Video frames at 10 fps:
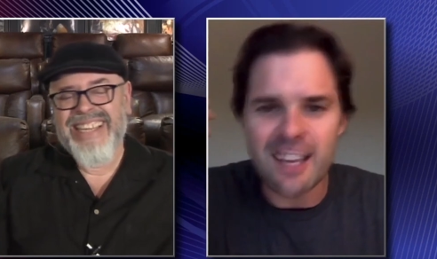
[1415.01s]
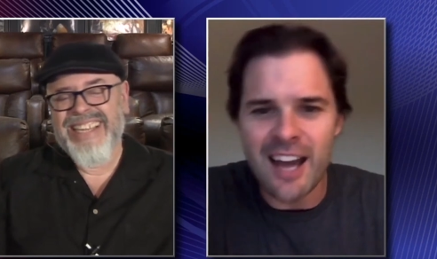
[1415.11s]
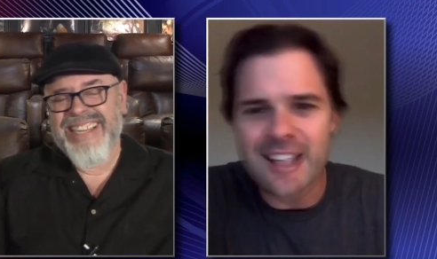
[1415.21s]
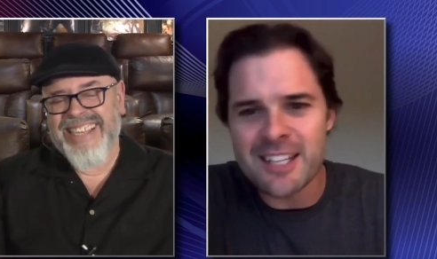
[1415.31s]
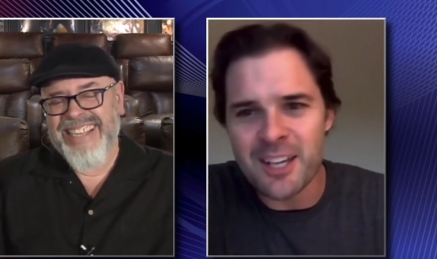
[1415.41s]

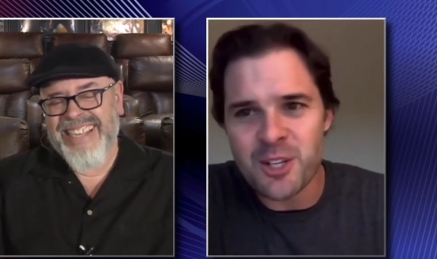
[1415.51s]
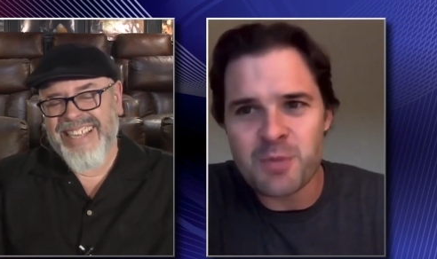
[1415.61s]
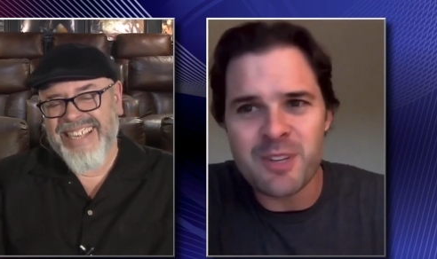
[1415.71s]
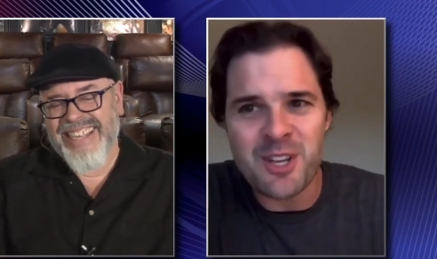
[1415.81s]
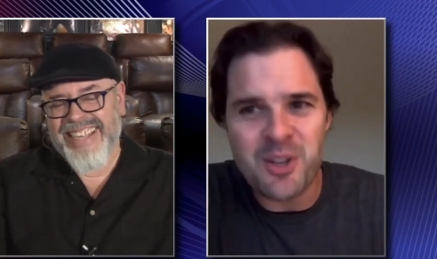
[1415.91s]
Speaker 1: Isaac, it
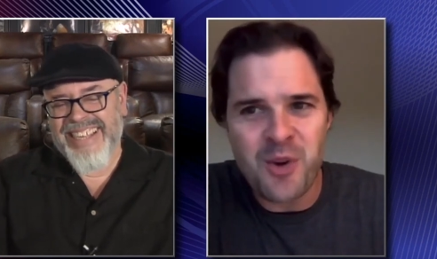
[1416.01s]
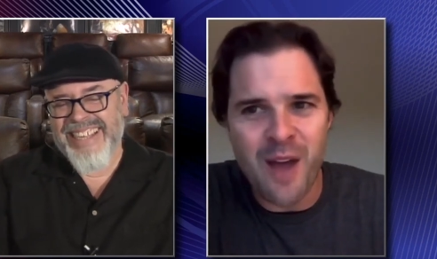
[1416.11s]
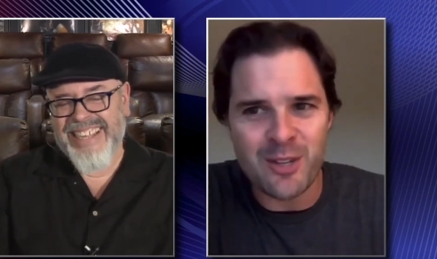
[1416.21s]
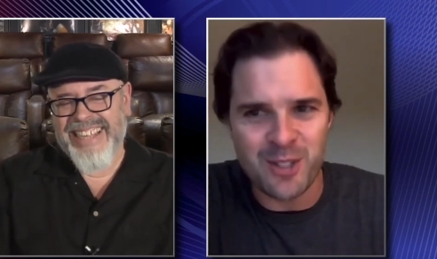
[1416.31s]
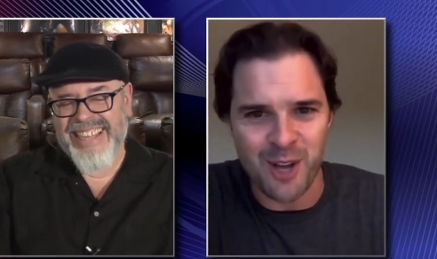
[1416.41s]
just means that you
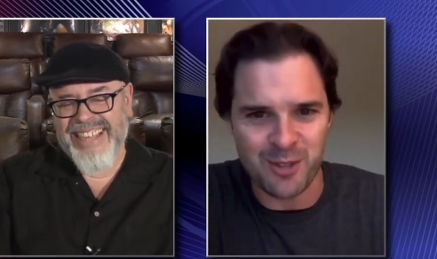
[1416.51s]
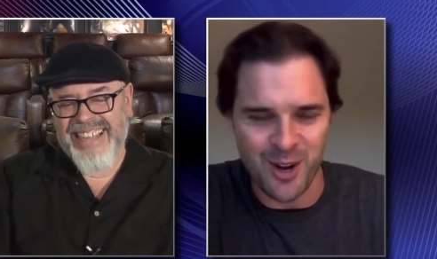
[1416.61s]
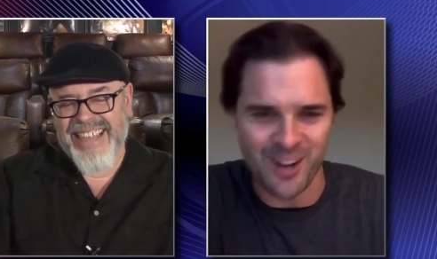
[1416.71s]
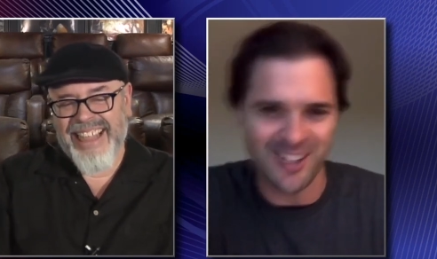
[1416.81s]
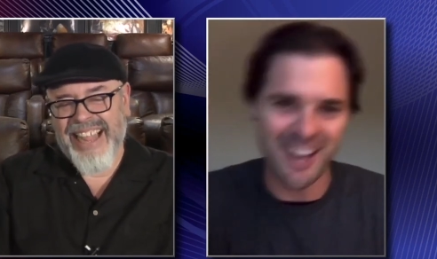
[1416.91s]
have a soft
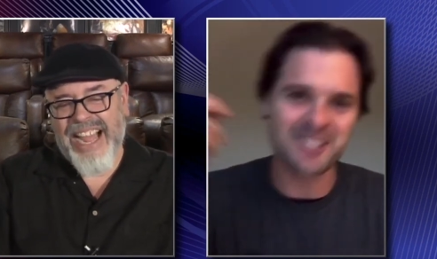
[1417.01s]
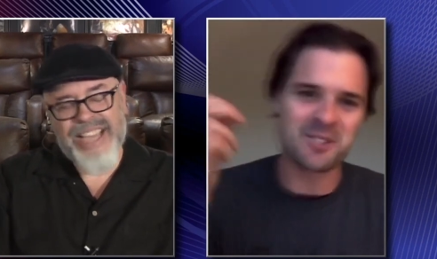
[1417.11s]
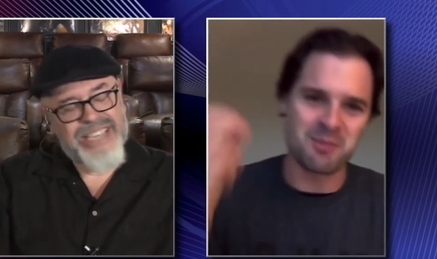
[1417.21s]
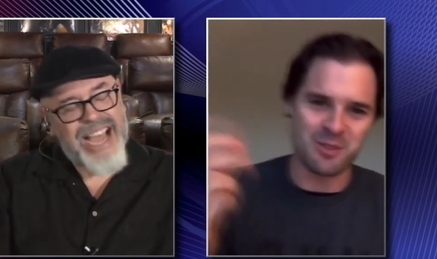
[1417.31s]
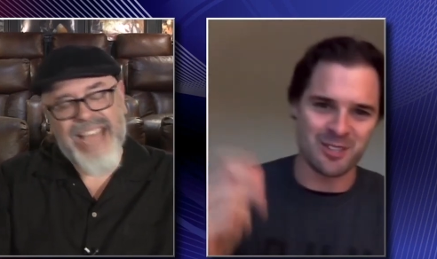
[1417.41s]
heart, not I,
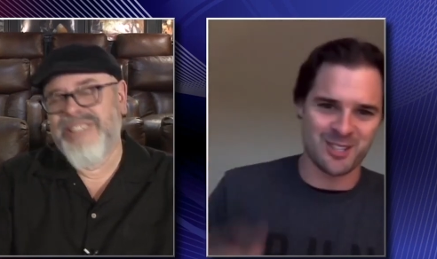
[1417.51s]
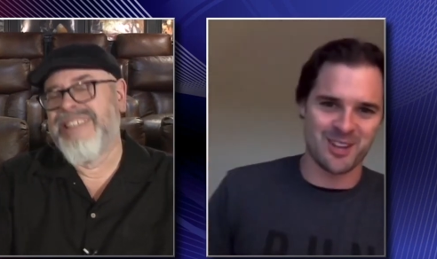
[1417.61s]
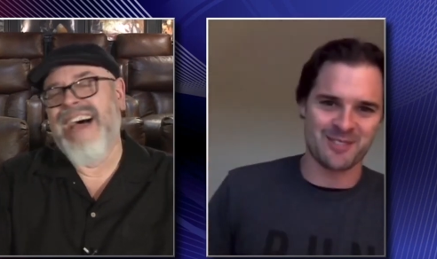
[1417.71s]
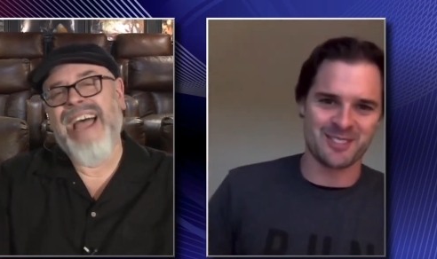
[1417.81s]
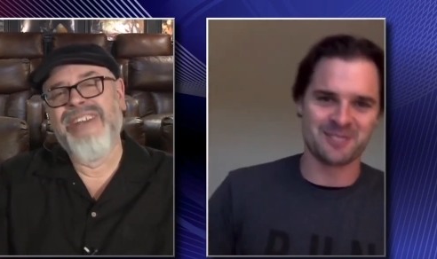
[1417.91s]
the
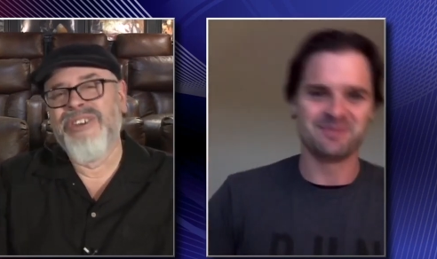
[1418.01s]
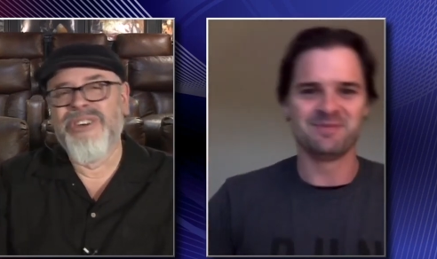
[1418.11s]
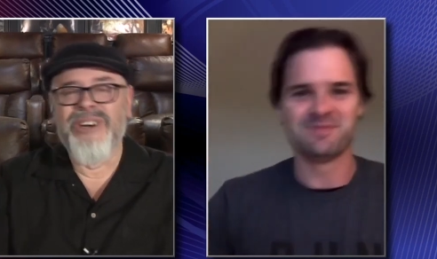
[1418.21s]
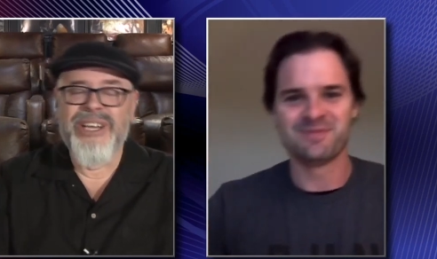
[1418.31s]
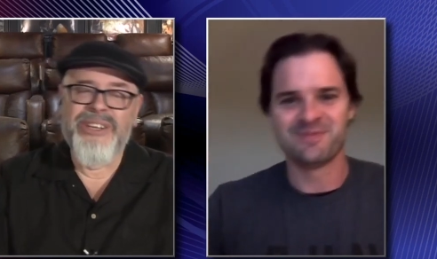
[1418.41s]
Speaker 2: I, I
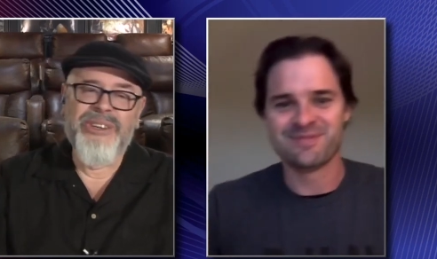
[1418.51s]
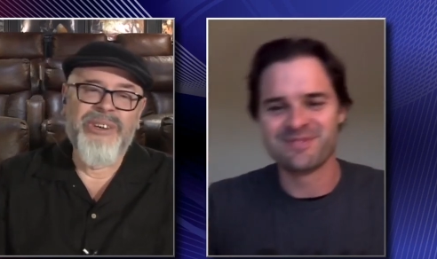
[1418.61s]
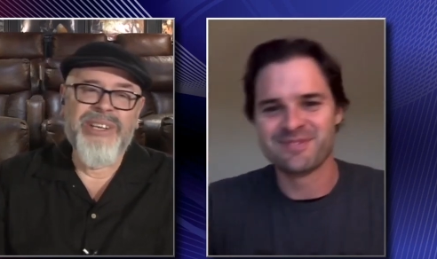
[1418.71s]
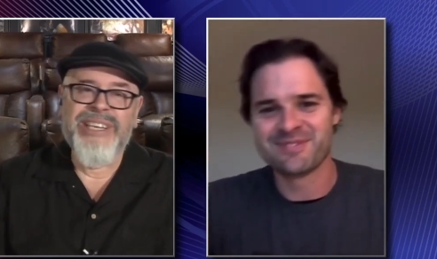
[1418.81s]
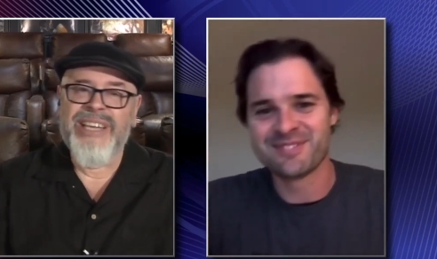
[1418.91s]
do, I
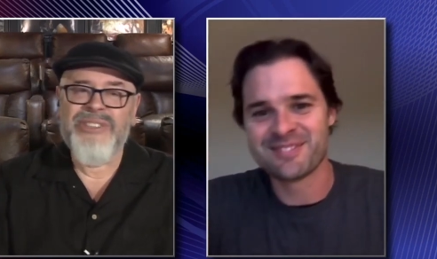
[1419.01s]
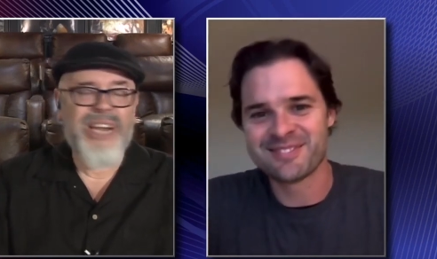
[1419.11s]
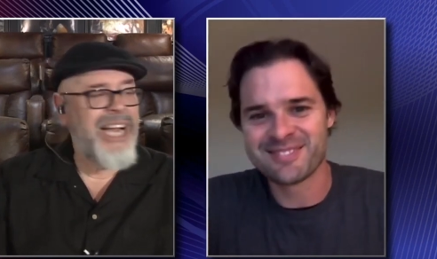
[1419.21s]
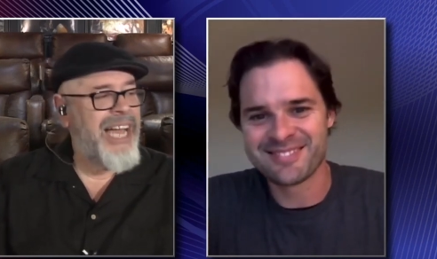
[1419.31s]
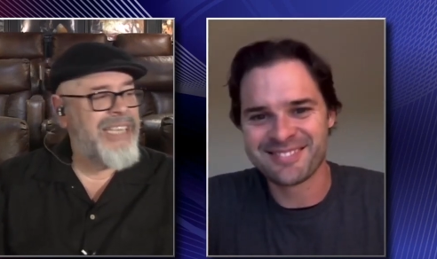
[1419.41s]
do, and I try
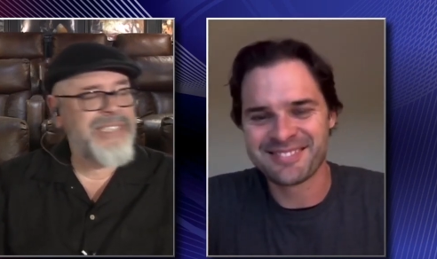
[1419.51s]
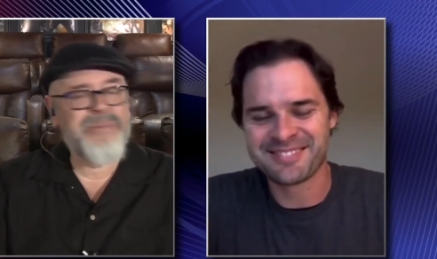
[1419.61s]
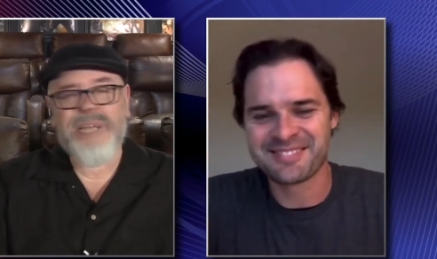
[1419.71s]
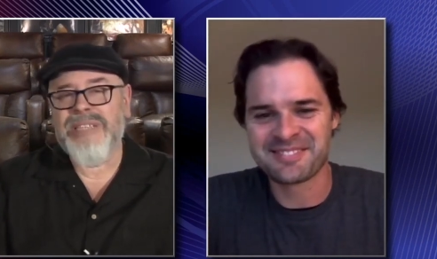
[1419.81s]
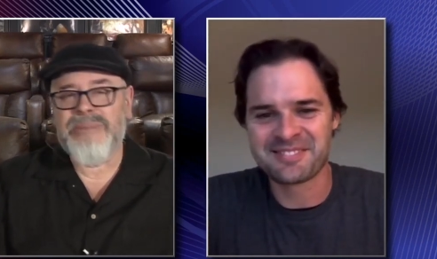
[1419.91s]
to hide it
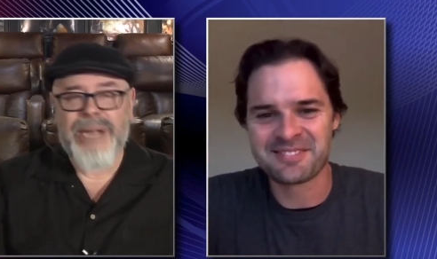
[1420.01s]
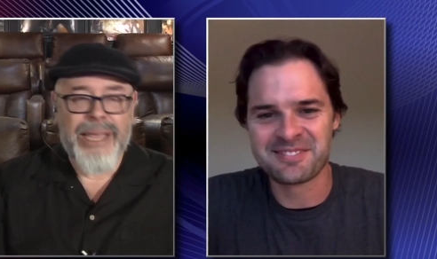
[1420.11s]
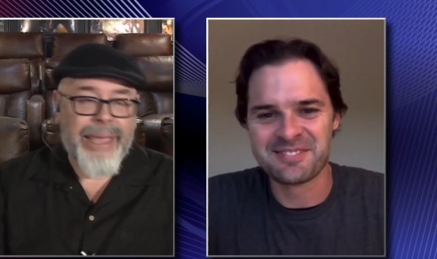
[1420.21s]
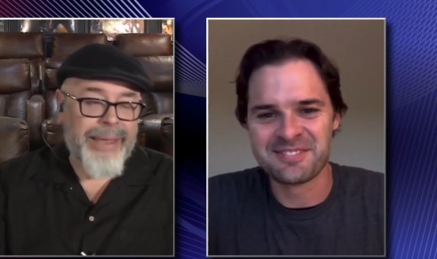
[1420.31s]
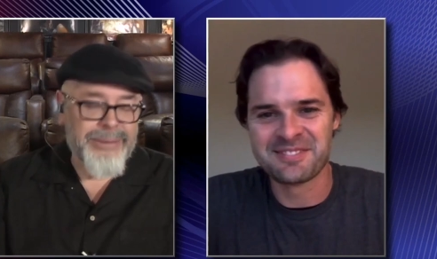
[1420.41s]
sometimes, but I
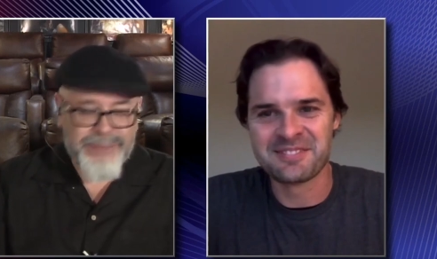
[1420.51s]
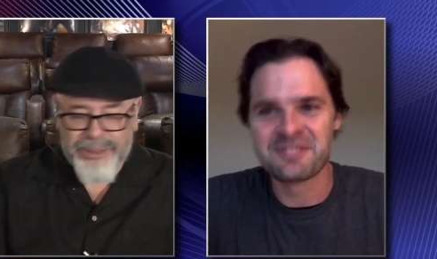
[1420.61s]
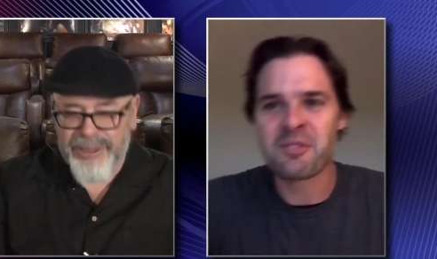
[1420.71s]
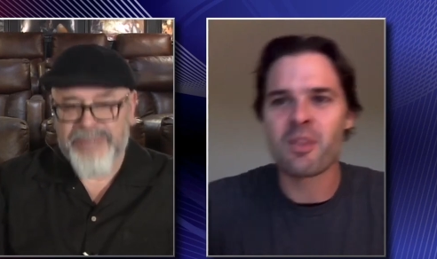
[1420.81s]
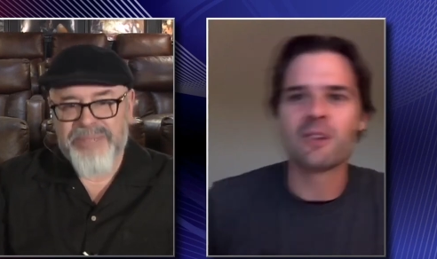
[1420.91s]
can't.
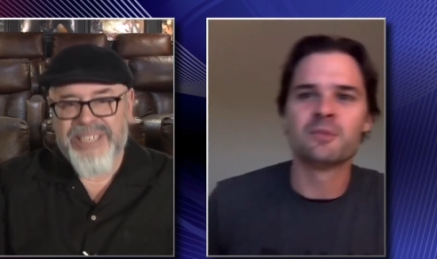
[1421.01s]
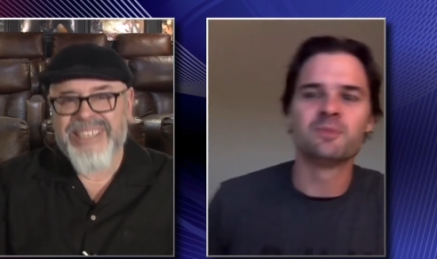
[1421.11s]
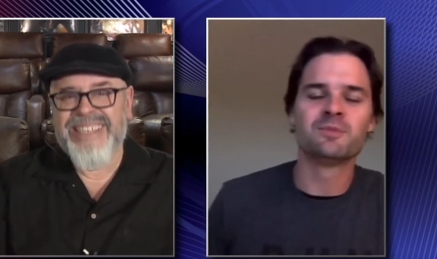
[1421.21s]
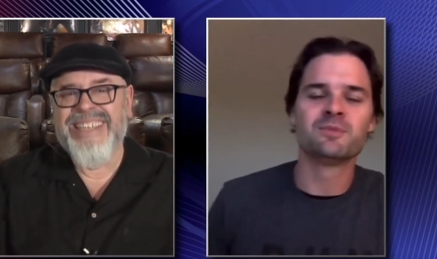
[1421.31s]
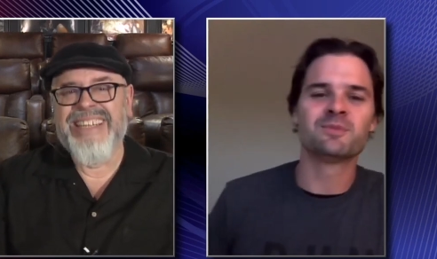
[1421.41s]
Oh well, uh,